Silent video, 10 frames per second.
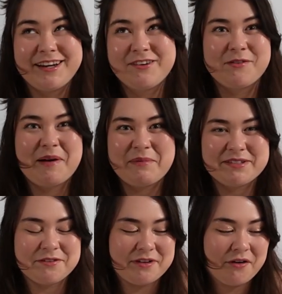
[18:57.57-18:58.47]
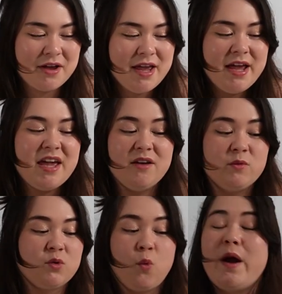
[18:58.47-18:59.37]
I need to remind myself now. It
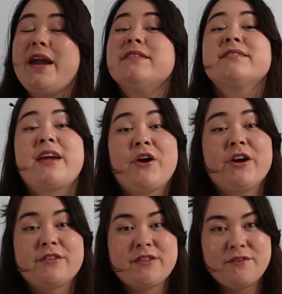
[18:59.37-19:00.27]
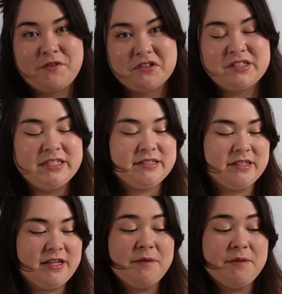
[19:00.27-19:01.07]
was way scarier than the first season